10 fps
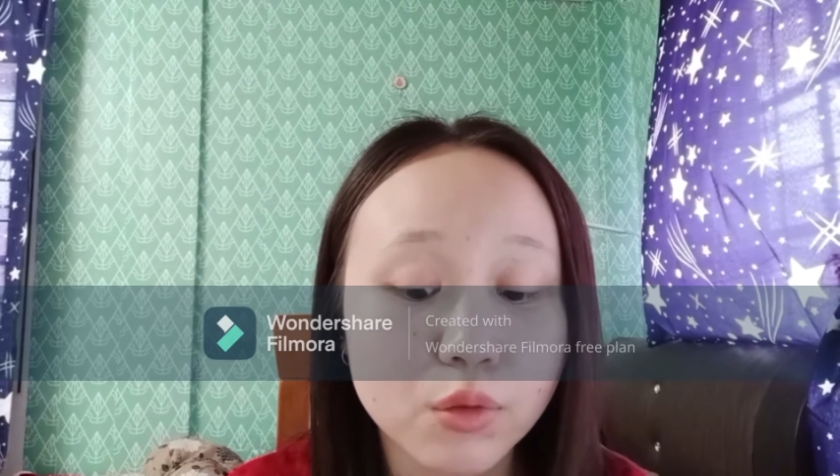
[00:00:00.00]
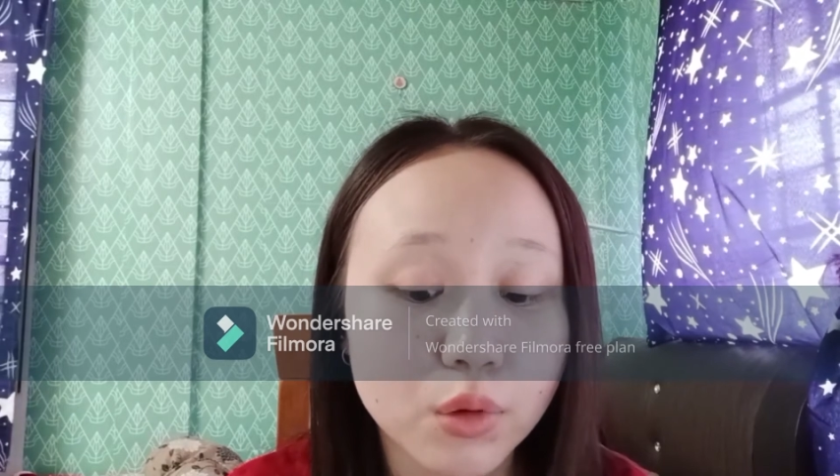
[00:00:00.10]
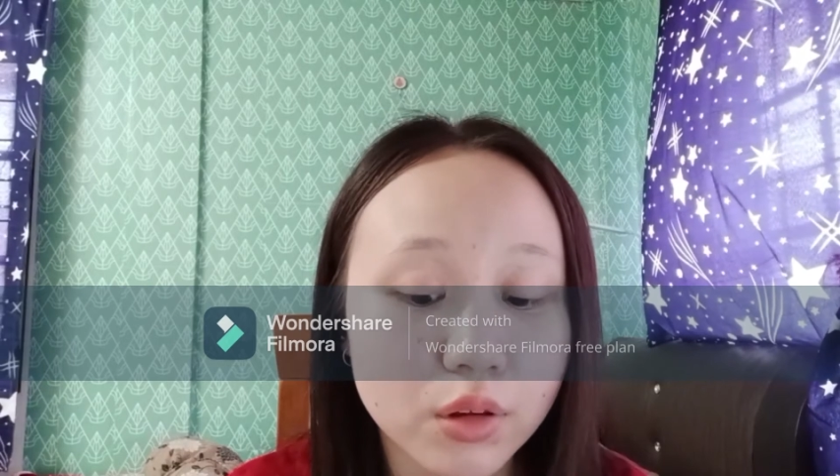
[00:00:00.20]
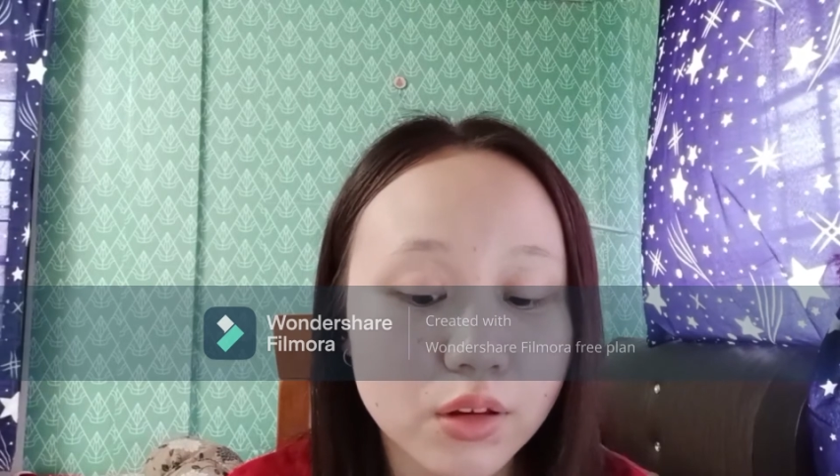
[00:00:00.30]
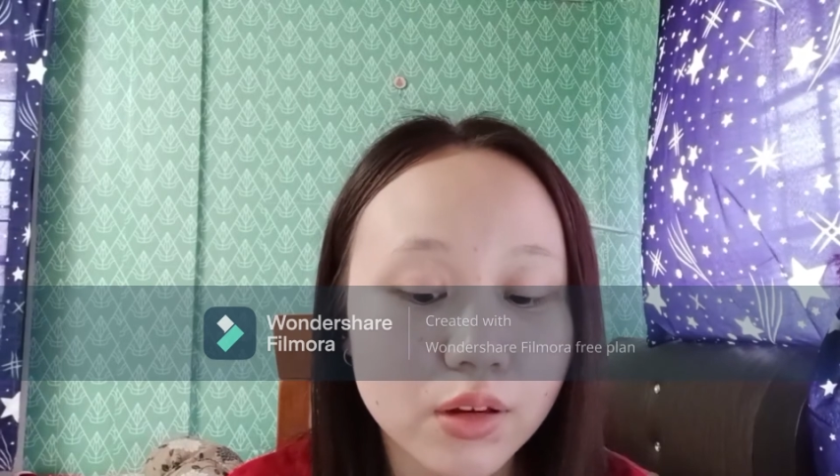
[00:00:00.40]
the
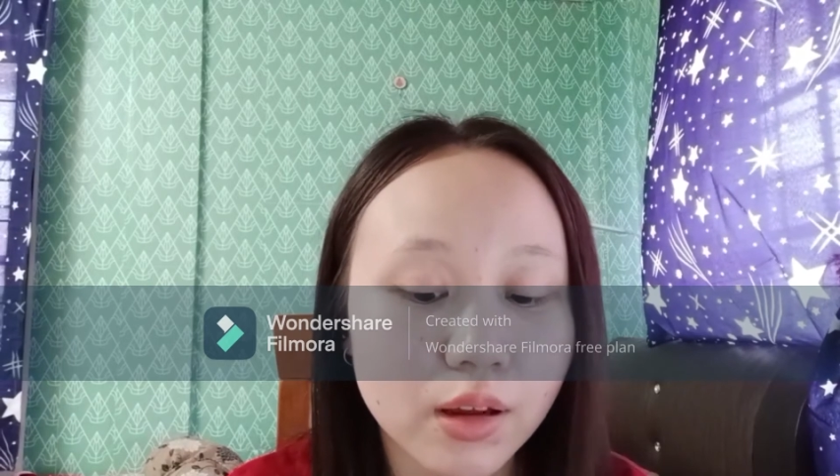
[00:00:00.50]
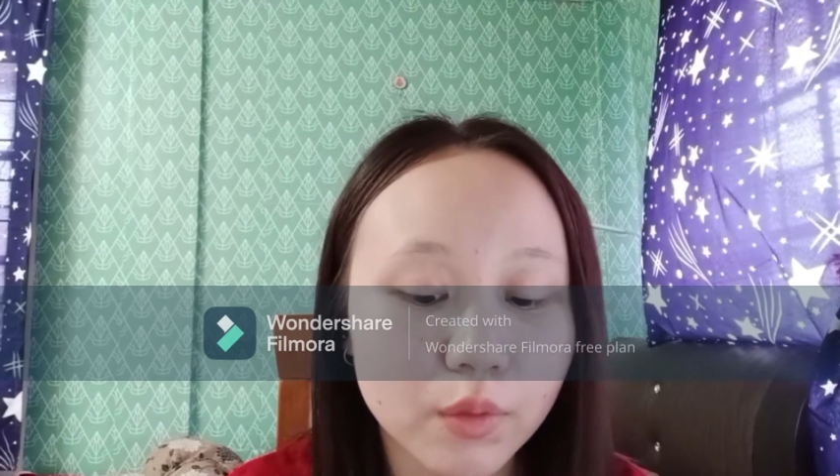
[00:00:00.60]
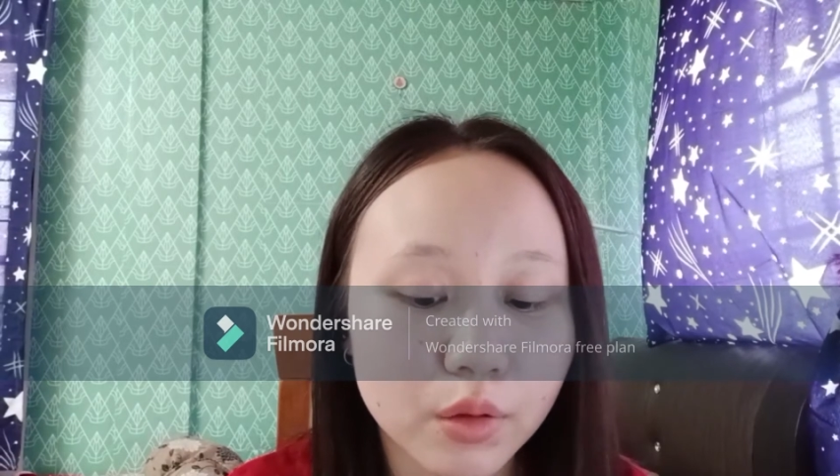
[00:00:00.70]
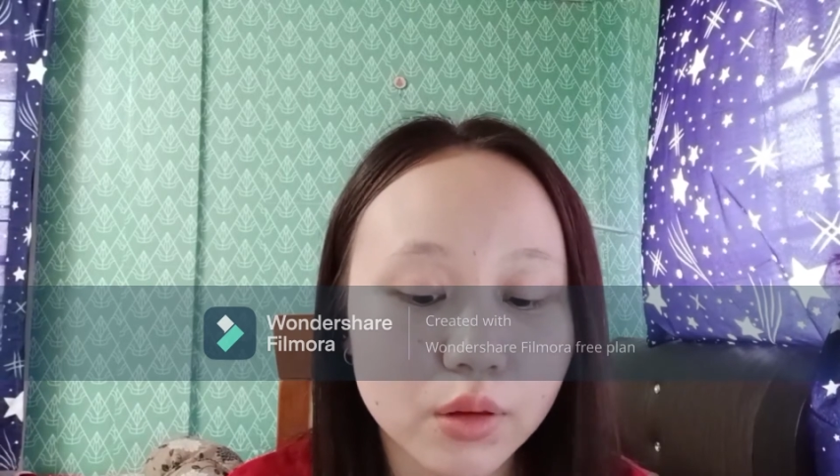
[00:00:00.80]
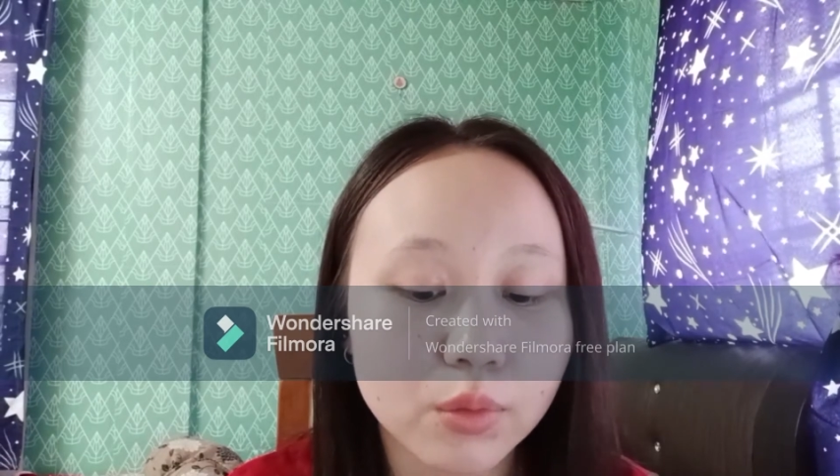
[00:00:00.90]
water
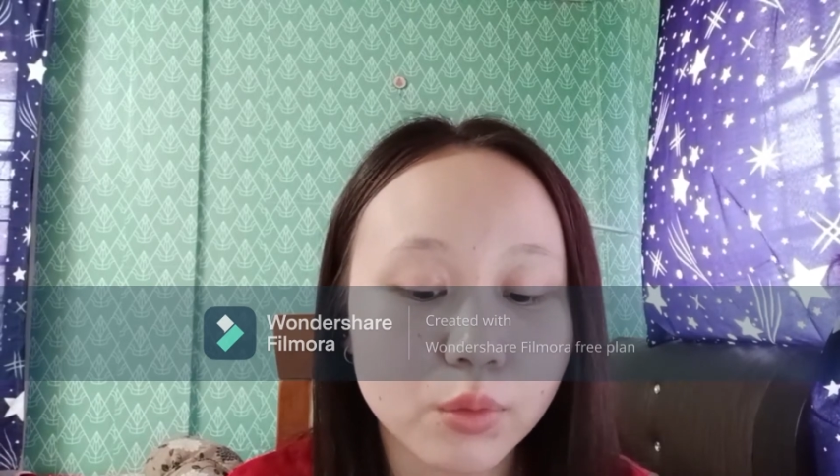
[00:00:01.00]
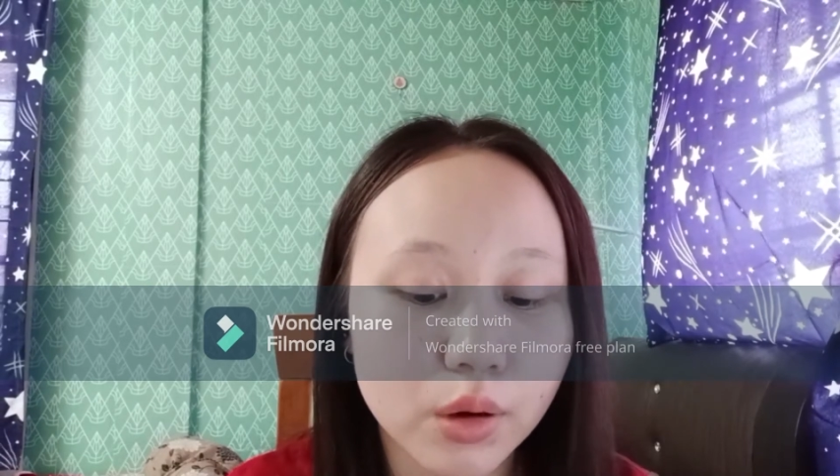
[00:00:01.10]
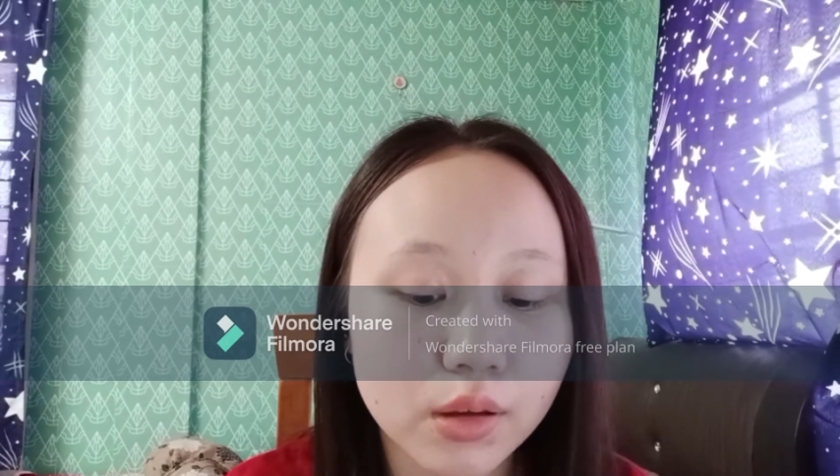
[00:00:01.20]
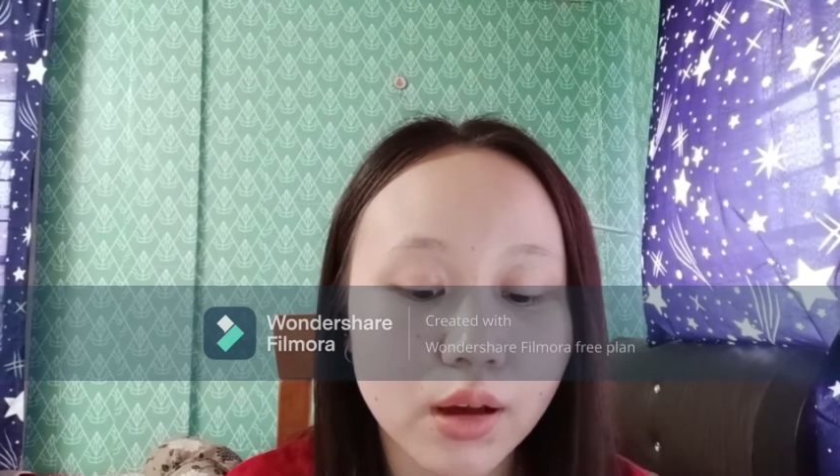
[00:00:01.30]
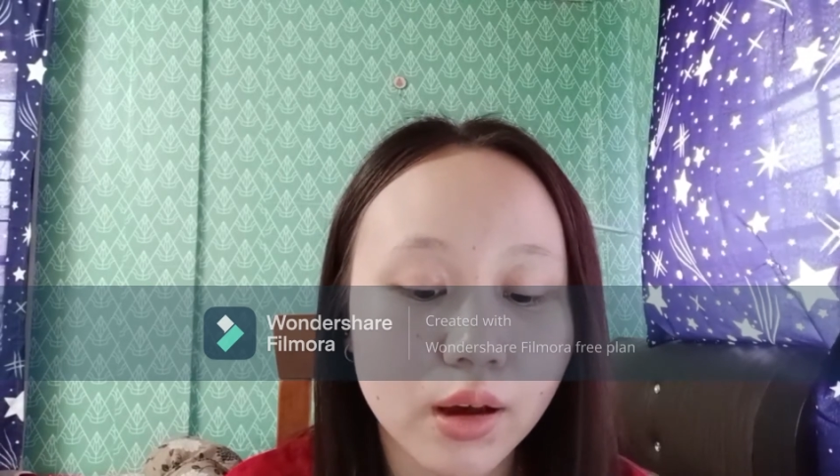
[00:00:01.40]
level
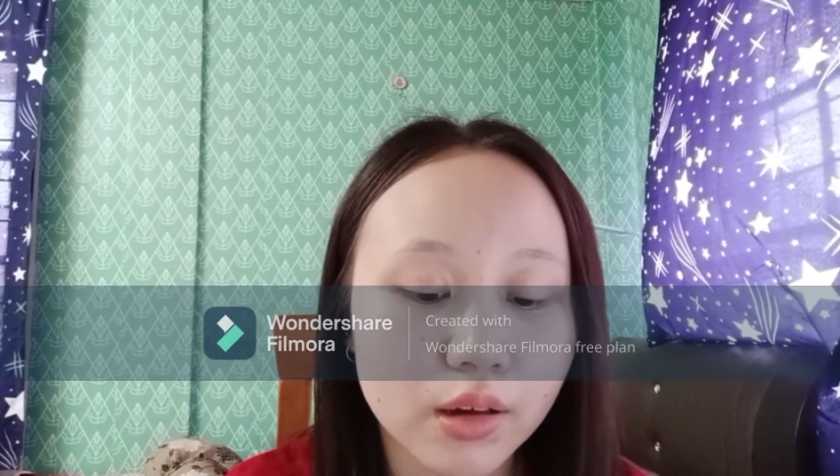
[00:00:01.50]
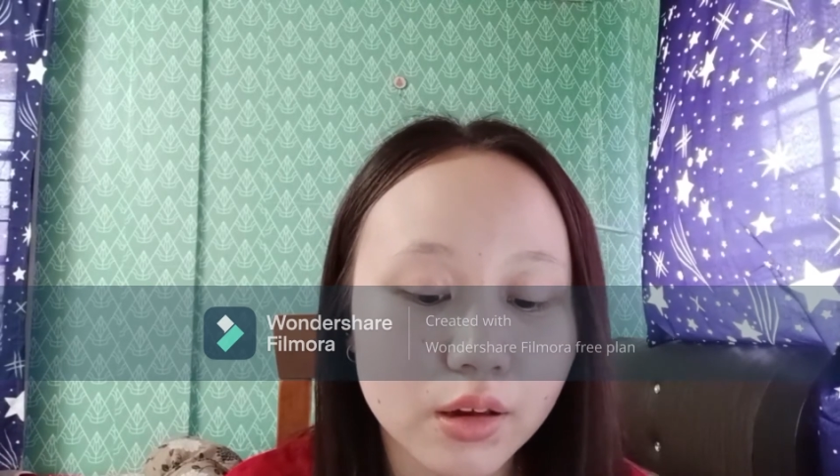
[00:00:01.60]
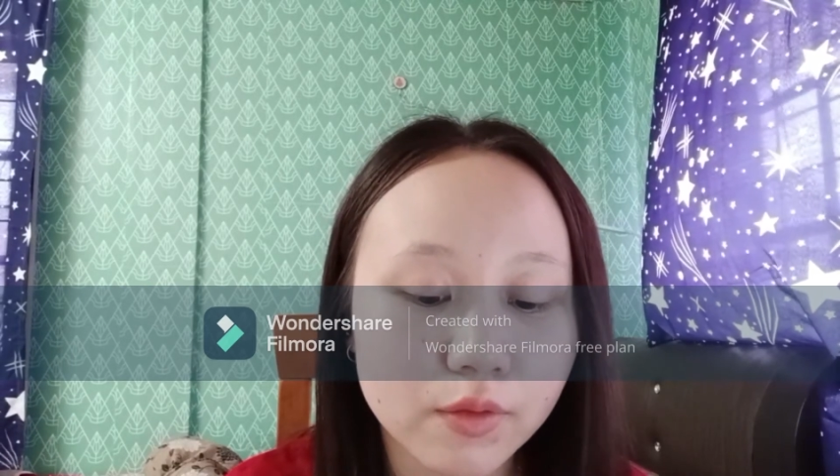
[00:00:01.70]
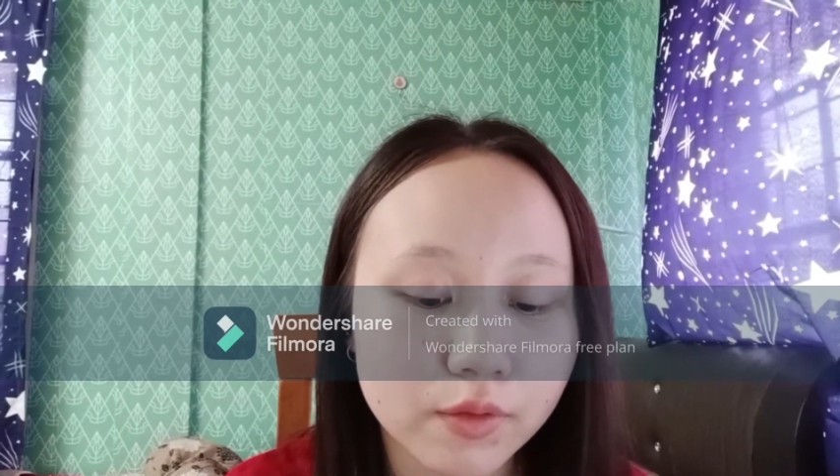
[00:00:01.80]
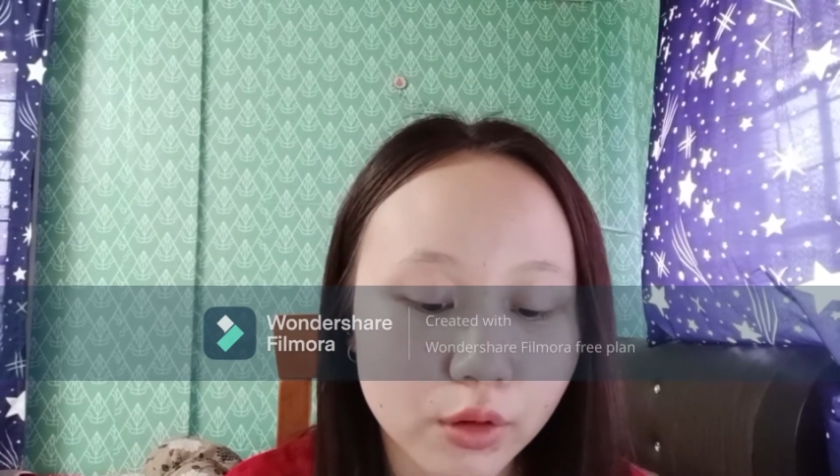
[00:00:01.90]
while higher